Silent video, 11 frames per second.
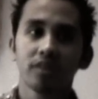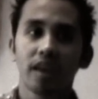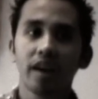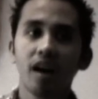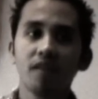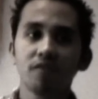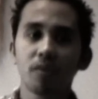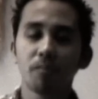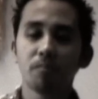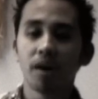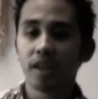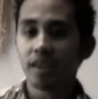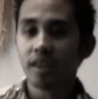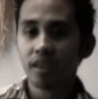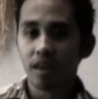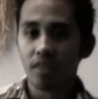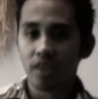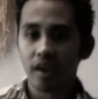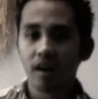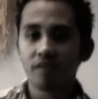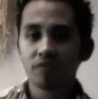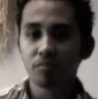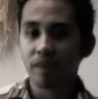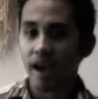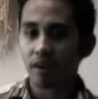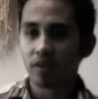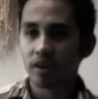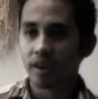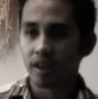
they come from money, they come from background